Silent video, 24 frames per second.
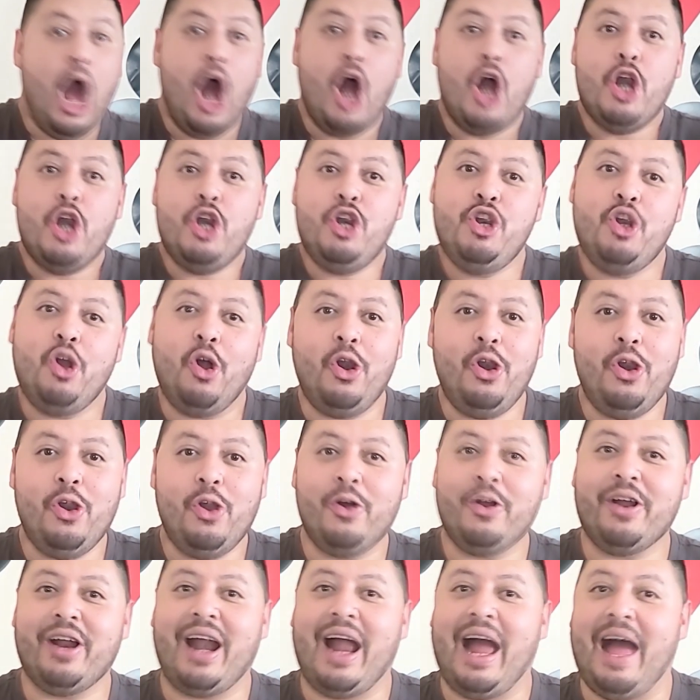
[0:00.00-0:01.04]
no
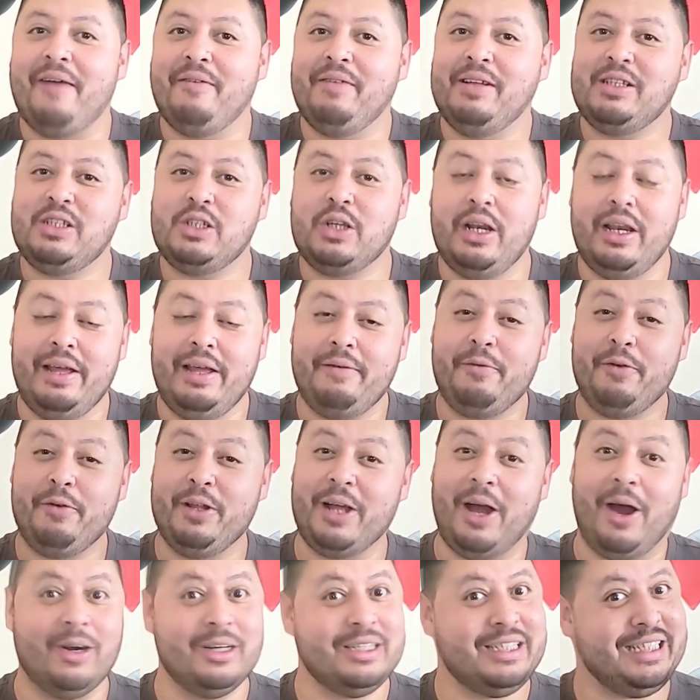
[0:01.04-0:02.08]
longer having to live with
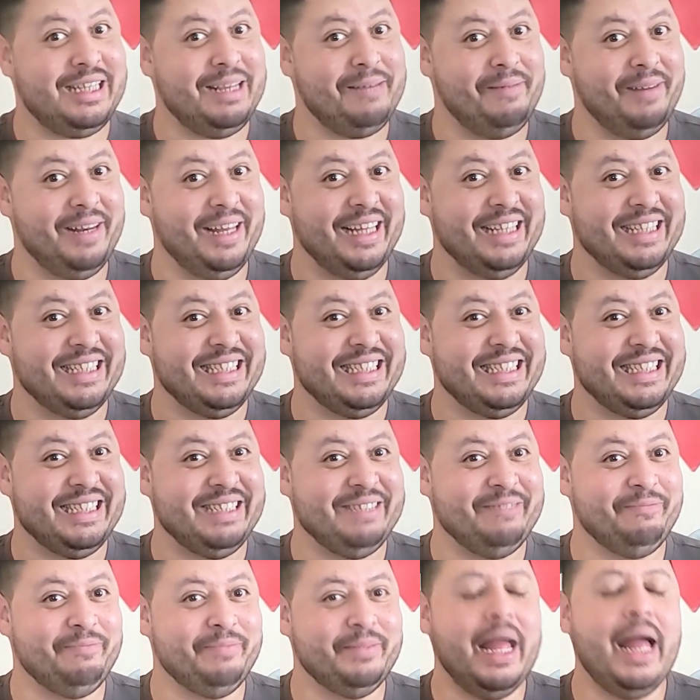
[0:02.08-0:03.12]
our siblings.
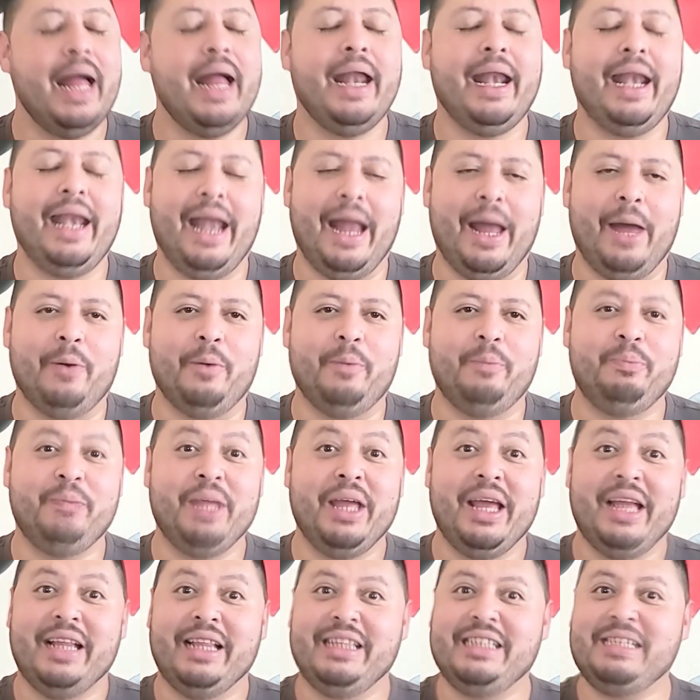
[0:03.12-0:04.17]
Now,
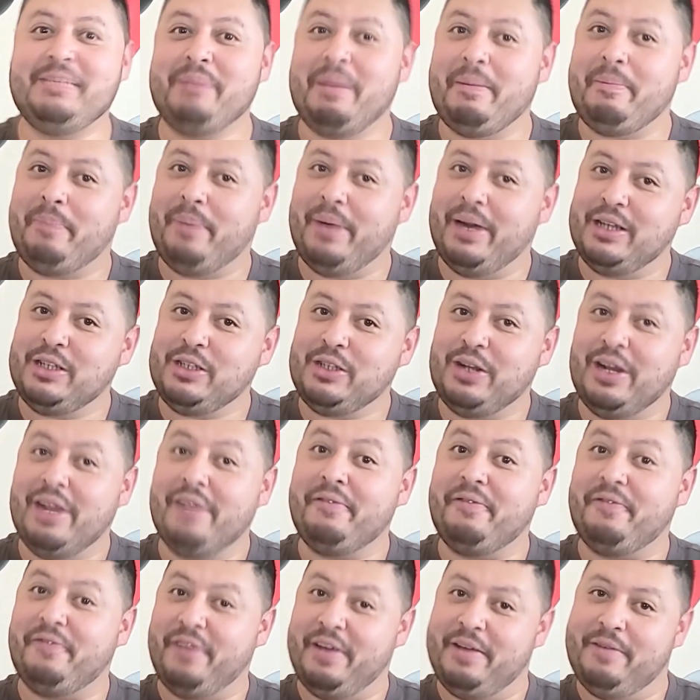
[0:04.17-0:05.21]
this is my personal
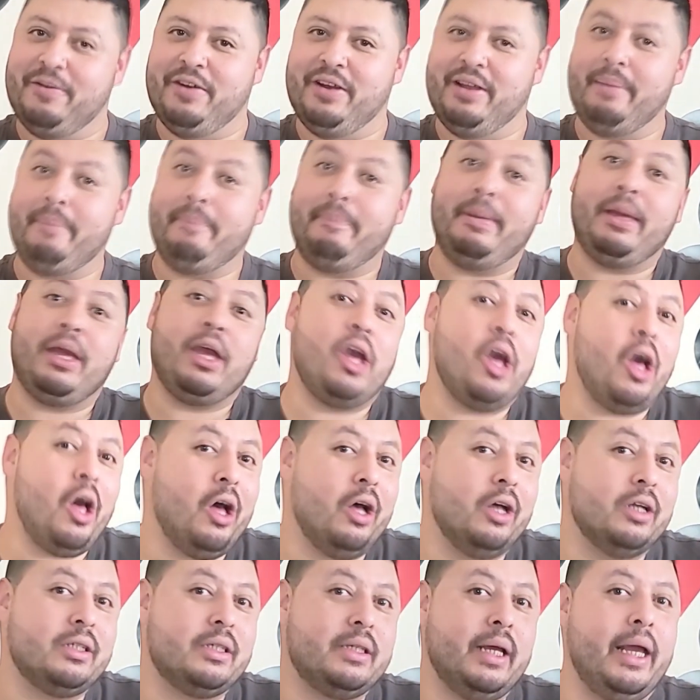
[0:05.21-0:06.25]
favorite
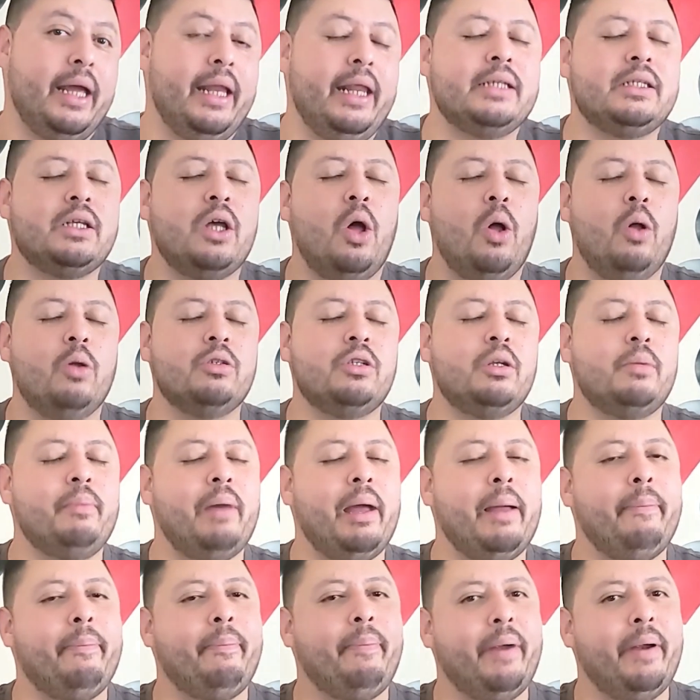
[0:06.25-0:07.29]
because it is also
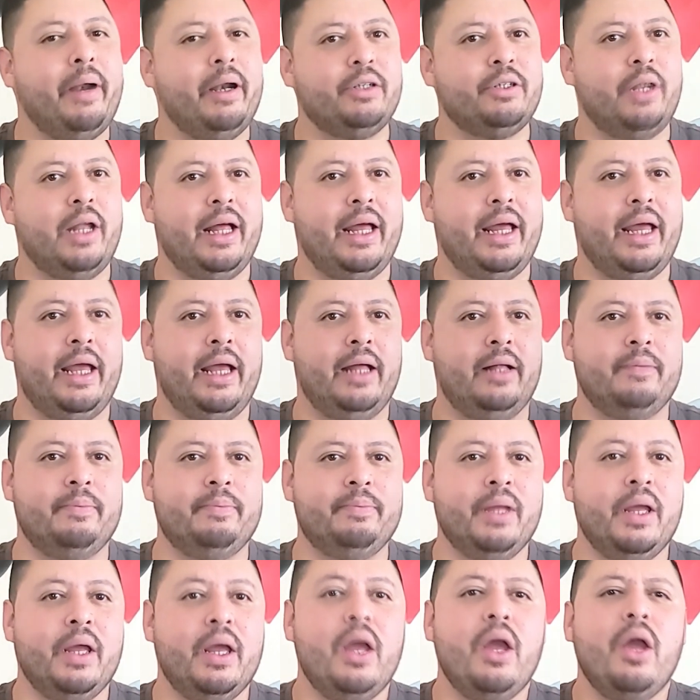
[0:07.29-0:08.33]
my personal hell.
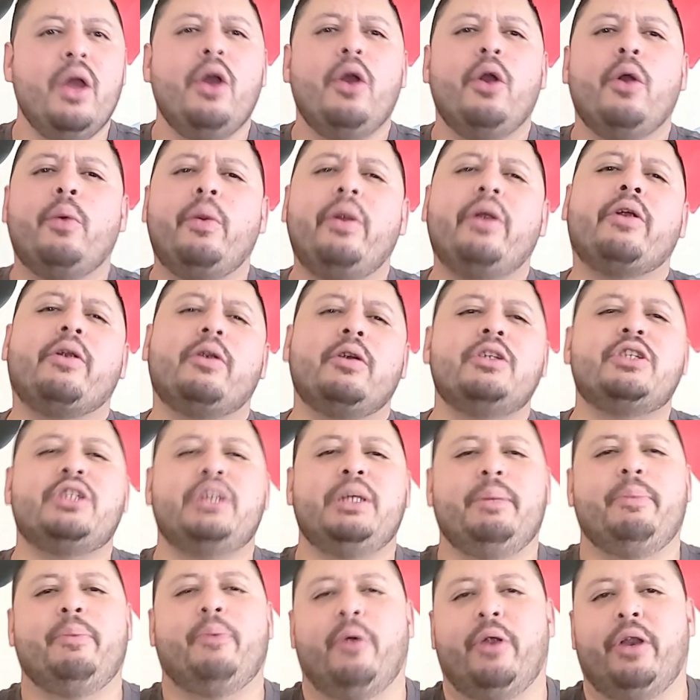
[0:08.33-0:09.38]
We're cruise
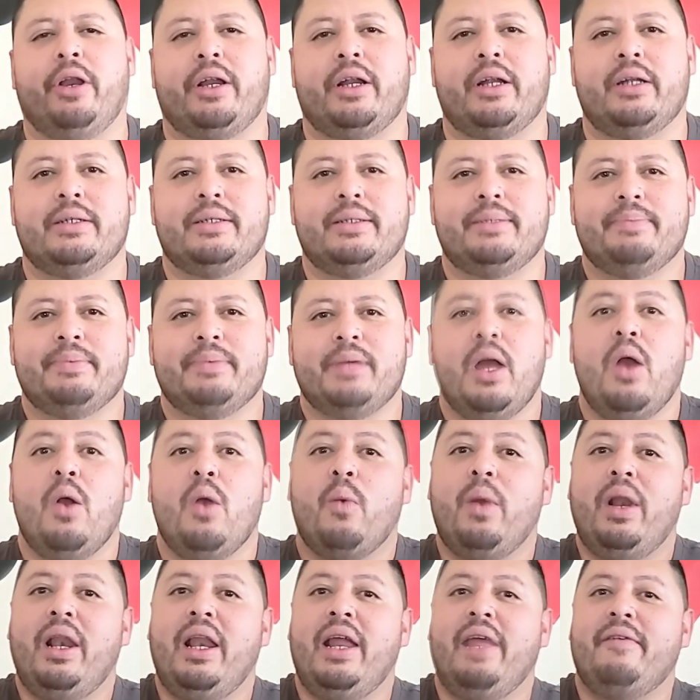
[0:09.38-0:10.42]
ship workers.
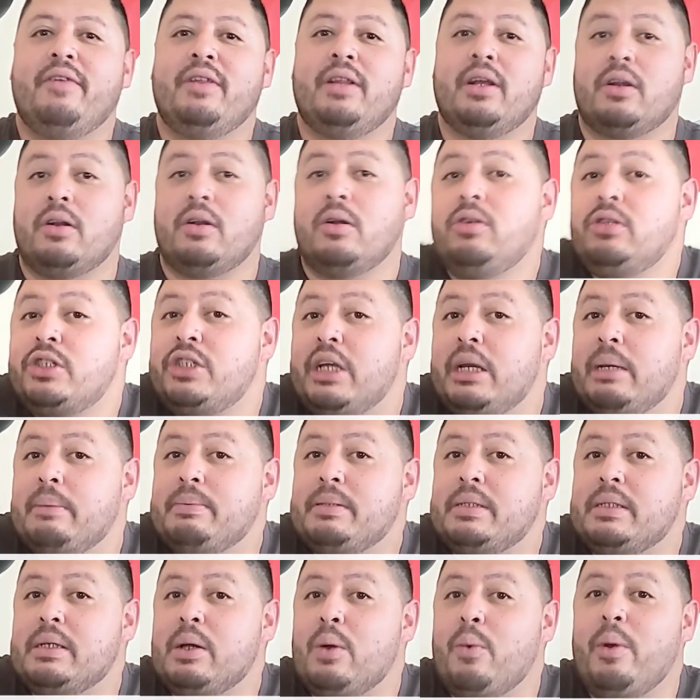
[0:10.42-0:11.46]
We live on the cruise
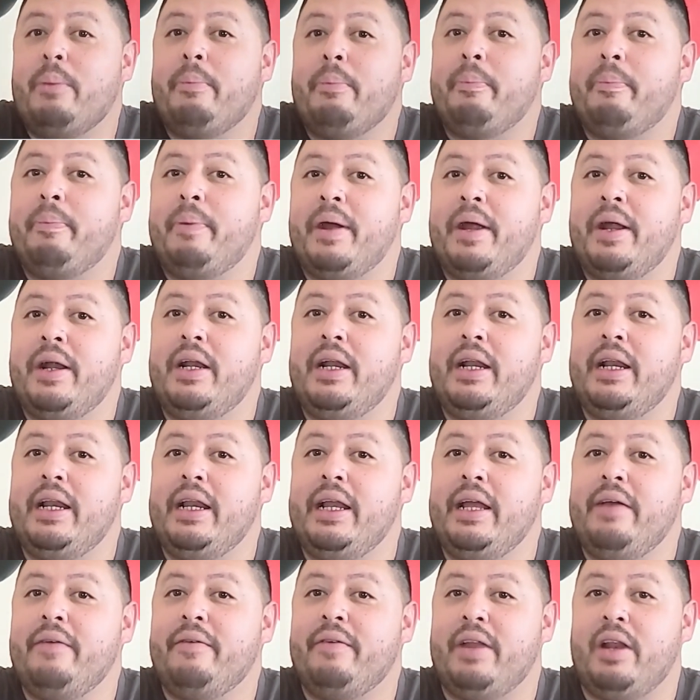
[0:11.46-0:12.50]
ships, we barely
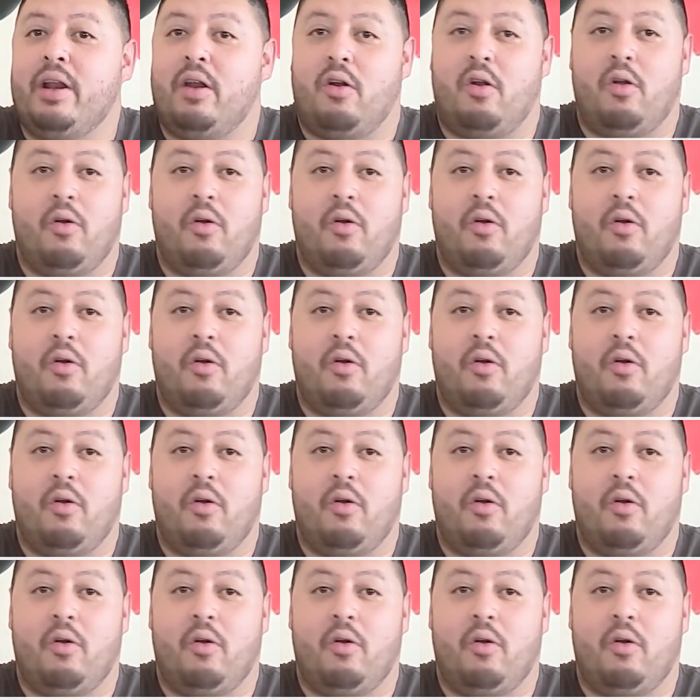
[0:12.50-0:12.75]
live in our own